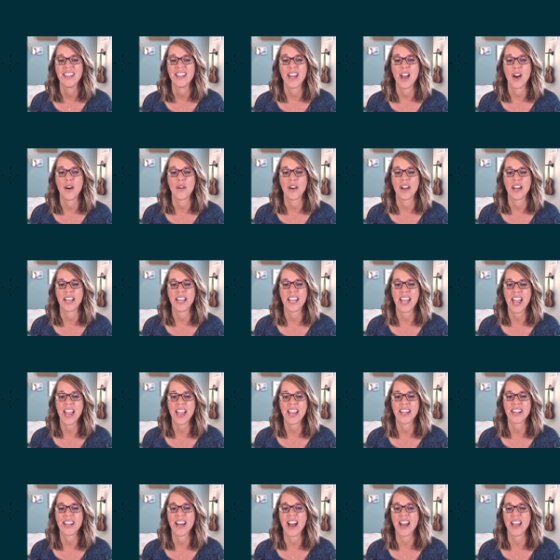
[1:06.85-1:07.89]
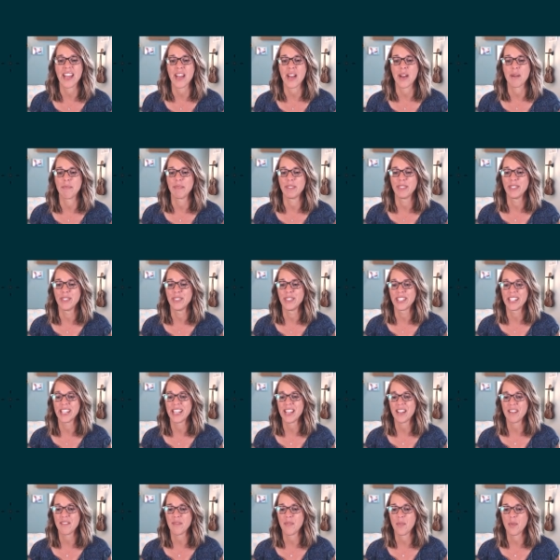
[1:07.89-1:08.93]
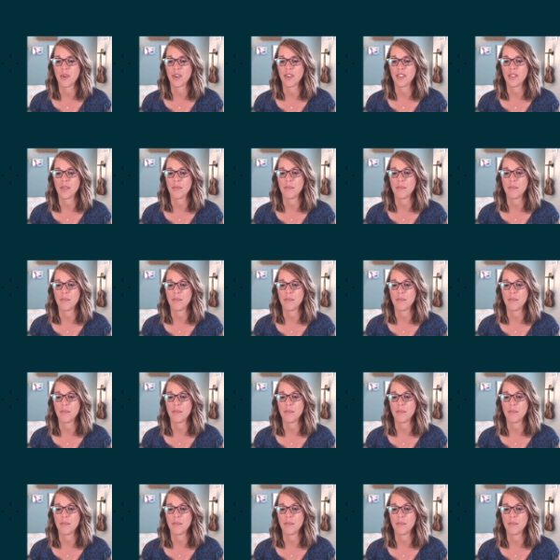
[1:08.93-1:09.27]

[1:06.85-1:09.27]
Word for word: Now, again, I am looking for